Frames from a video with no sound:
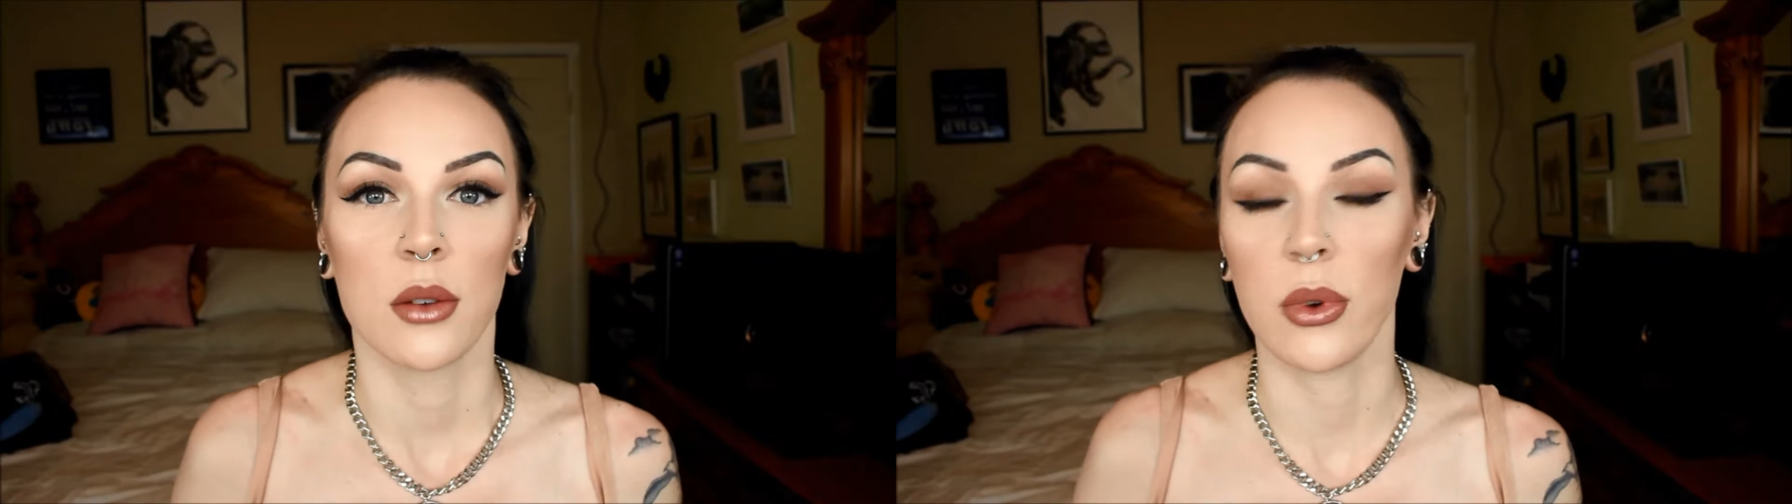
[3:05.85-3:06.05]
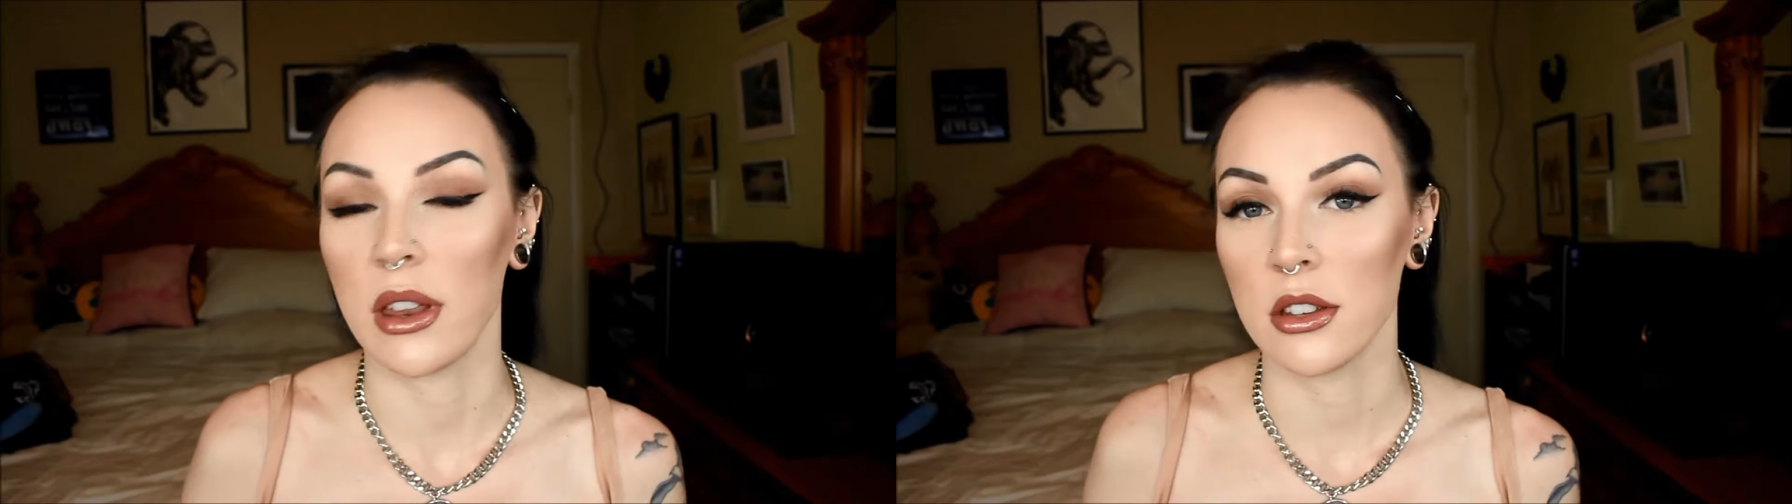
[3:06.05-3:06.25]

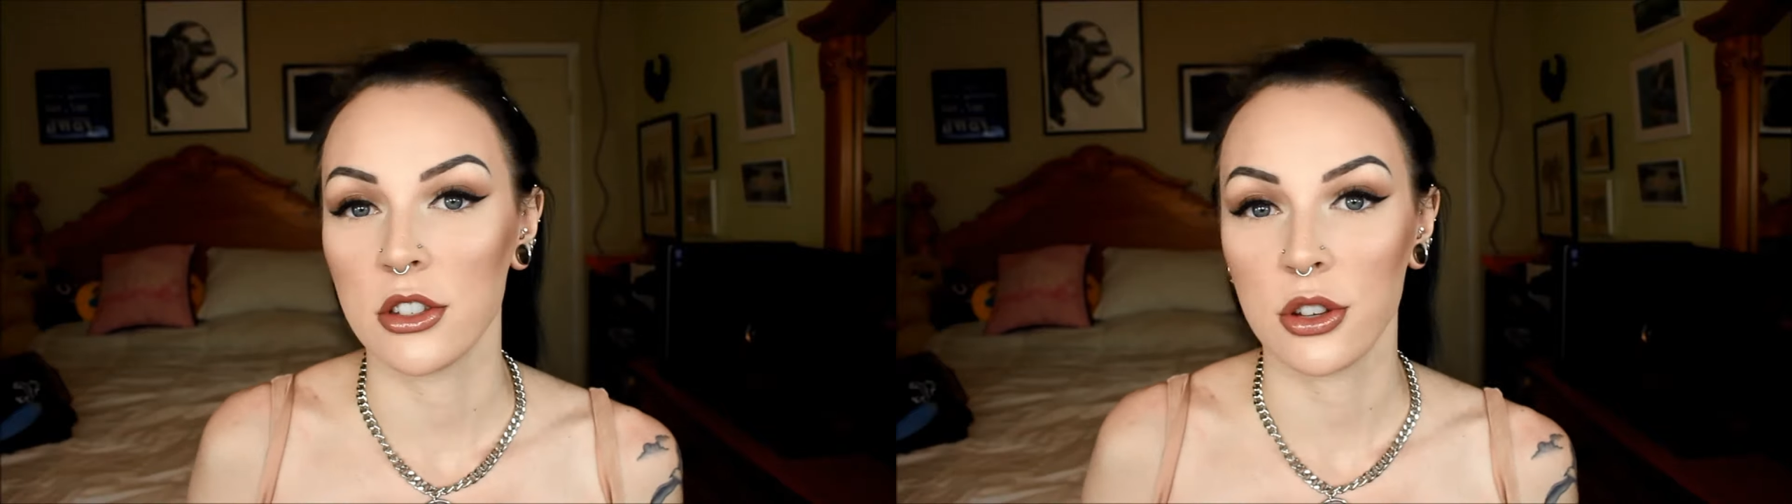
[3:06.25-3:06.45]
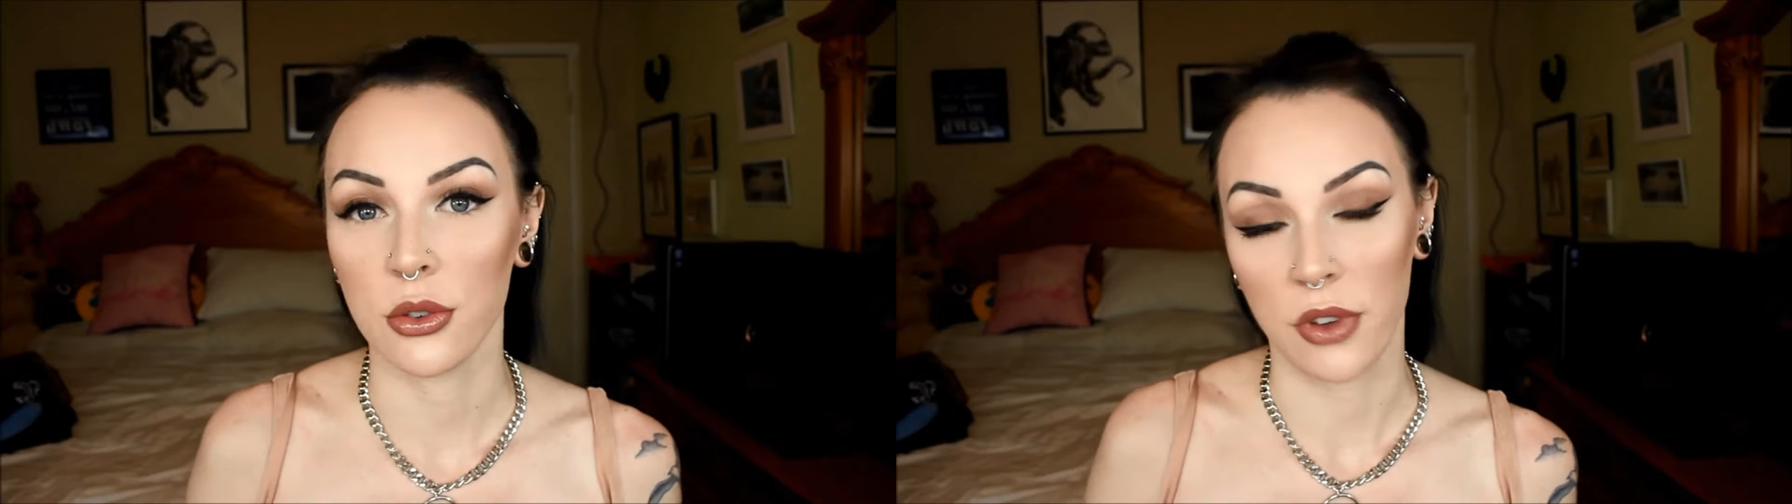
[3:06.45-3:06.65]
went
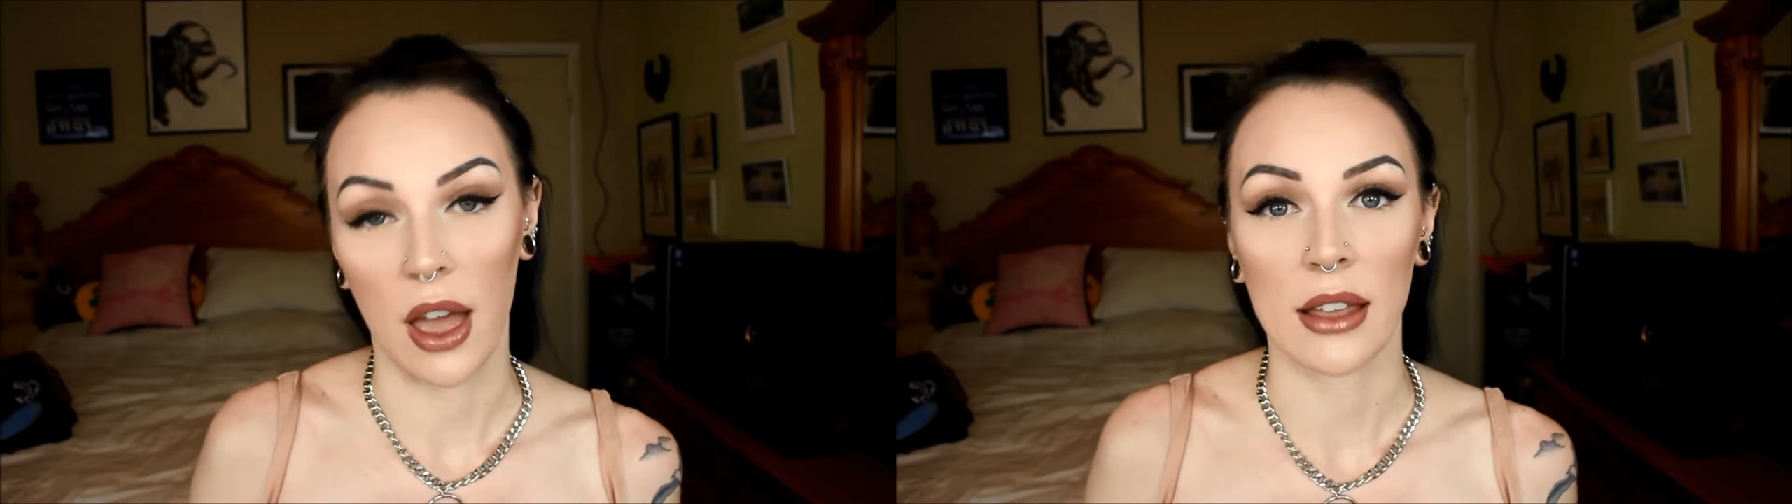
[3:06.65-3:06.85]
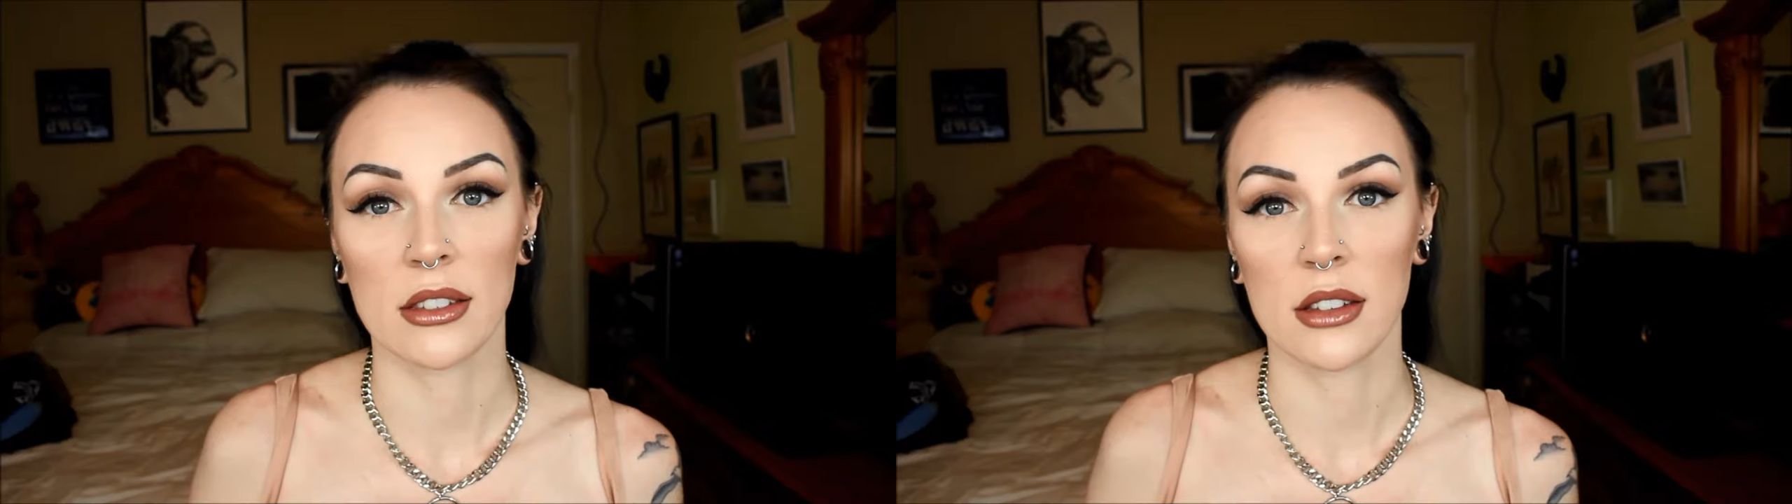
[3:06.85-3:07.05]
too
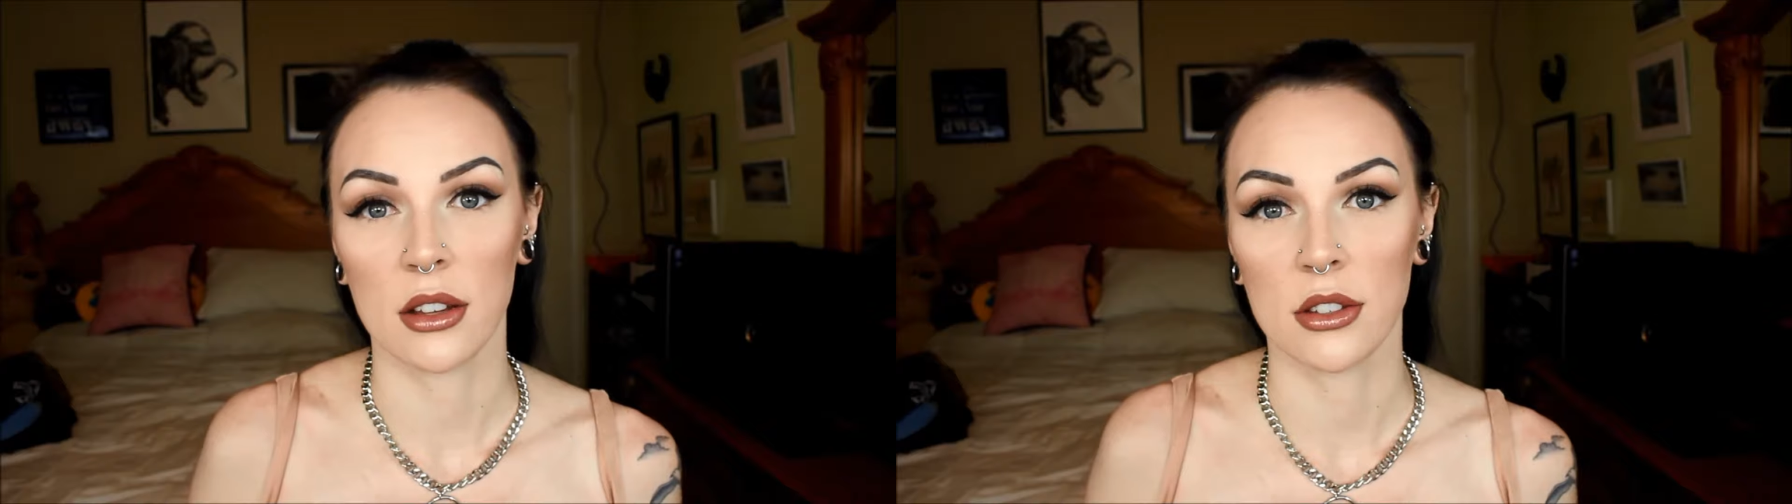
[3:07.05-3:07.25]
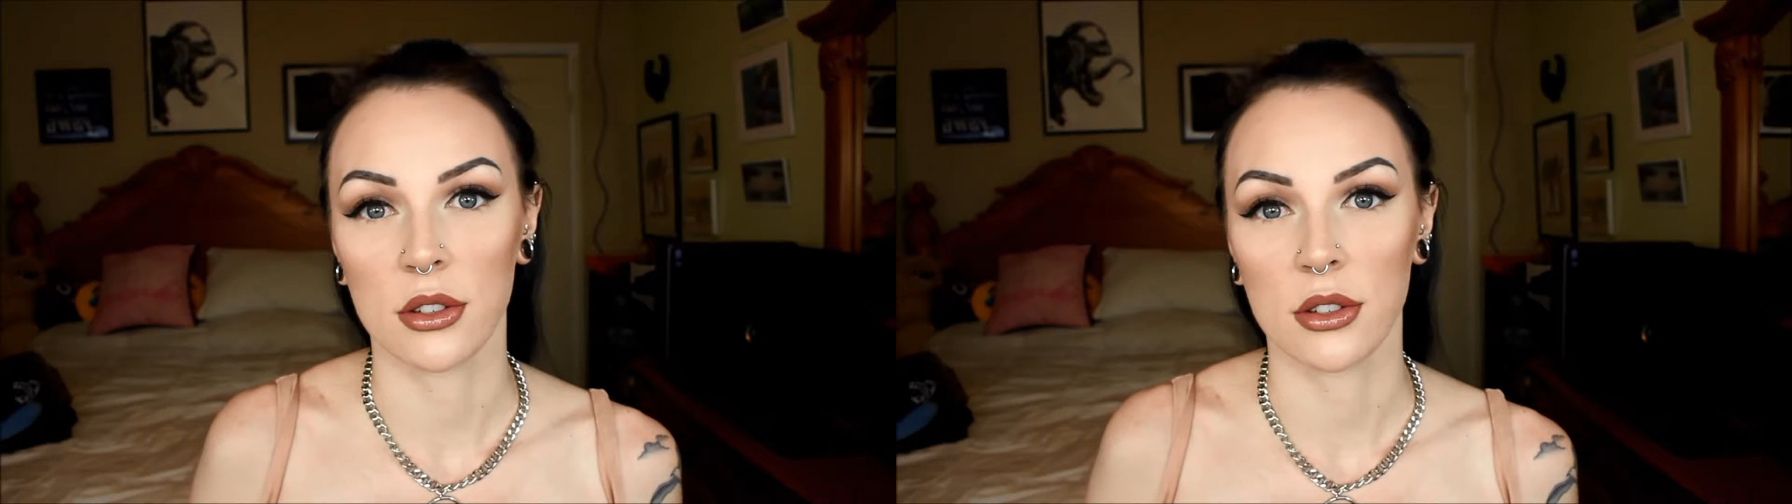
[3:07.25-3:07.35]
fast